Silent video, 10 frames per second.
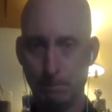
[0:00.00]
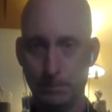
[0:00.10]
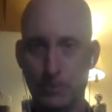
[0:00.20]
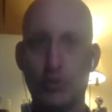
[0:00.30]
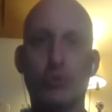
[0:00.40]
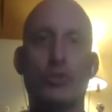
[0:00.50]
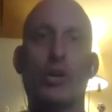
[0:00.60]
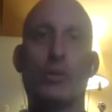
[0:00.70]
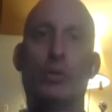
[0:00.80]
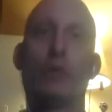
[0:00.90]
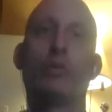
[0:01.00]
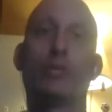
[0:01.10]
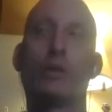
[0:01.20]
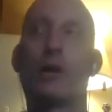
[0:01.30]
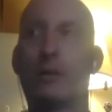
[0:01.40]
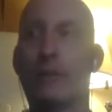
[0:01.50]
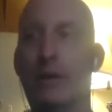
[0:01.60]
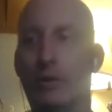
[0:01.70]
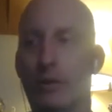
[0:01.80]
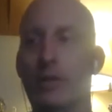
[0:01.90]
Sung San would always talk
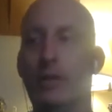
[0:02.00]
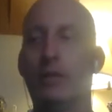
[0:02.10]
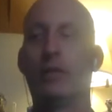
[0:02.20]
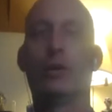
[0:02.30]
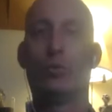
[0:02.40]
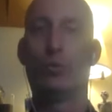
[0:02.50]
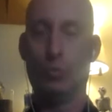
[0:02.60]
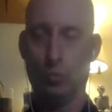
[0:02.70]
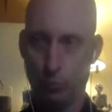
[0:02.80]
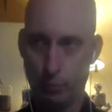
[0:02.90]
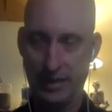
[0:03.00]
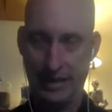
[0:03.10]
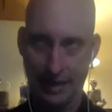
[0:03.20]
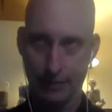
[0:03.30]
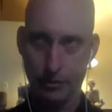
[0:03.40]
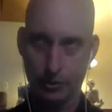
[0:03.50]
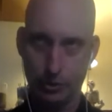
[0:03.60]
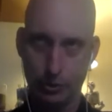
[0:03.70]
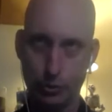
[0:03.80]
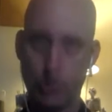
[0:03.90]
about, being able
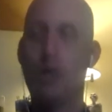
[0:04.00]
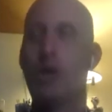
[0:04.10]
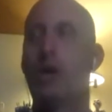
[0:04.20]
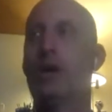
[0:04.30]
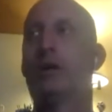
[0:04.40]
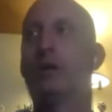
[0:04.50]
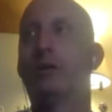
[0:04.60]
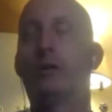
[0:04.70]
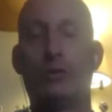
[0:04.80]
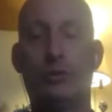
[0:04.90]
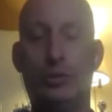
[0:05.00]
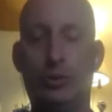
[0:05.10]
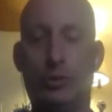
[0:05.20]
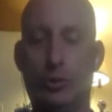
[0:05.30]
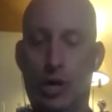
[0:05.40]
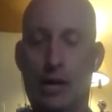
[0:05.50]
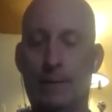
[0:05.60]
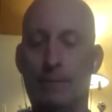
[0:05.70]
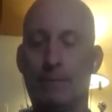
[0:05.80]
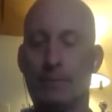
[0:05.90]
to do
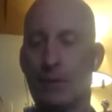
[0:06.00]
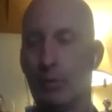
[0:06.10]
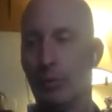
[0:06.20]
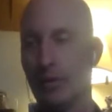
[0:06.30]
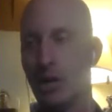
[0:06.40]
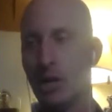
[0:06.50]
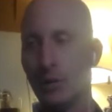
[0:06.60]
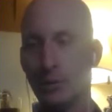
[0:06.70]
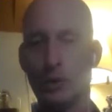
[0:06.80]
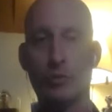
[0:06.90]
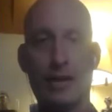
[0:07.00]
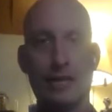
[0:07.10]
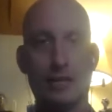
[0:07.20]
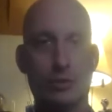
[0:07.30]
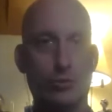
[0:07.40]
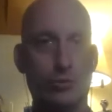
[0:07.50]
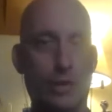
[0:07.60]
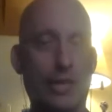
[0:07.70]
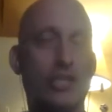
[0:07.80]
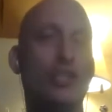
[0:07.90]
what we call correct
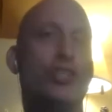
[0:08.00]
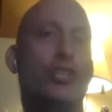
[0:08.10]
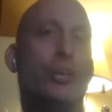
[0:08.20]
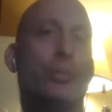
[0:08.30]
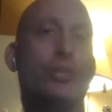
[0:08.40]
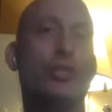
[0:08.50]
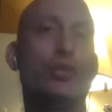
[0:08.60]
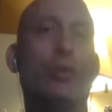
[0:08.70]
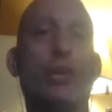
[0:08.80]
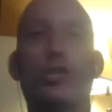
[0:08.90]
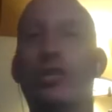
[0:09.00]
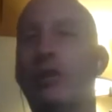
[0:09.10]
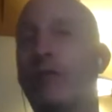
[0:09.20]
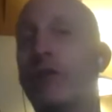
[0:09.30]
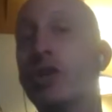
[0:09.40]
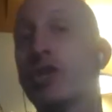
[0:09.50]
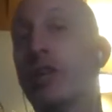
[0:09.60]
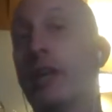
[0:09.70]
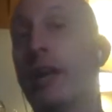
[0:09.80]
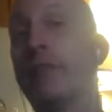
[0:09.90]
relationship, situation, and
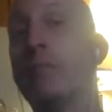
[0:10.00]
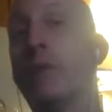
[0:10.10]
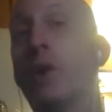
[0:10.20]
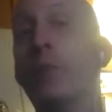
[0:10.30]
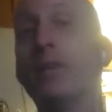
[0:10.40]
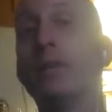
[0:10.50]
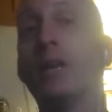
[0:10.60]
function in every moment.